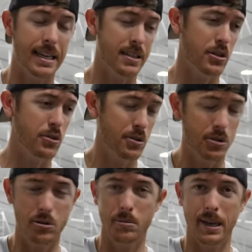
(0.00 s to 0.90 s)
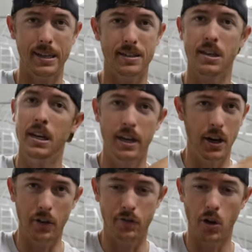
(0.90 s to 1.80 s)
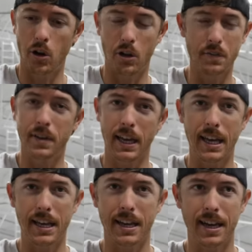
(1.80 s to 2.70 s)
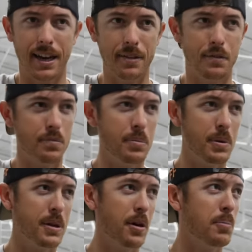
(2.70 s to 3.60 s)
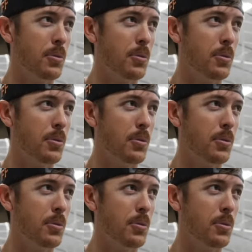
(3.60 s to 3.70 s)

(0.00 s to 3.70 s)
And as YouTube has evolved and I've become